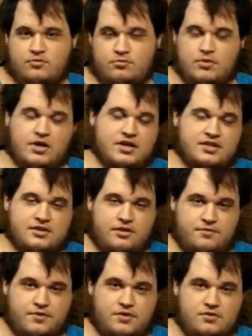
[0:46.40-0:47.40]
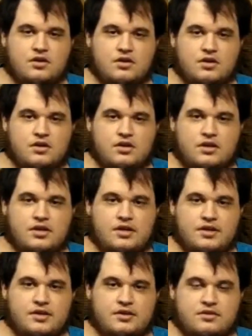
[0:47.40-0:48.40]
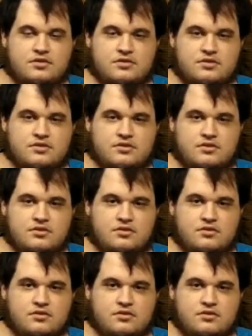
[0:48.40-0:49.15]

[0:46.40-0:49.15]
my cell phone is